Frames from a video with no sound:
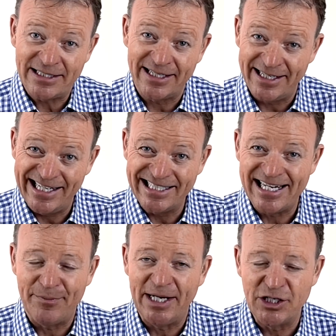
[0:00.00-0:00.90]
an
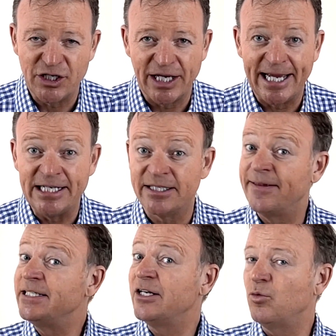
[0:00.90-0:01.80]
examination case, and
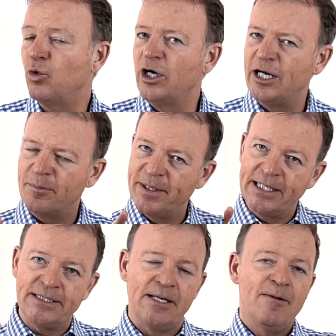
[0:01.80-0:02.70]
they didn't work
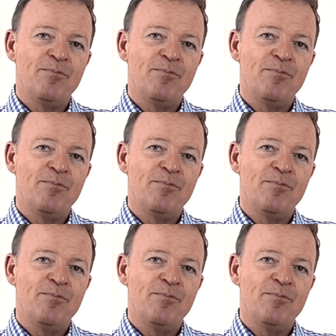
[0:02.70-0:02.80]
because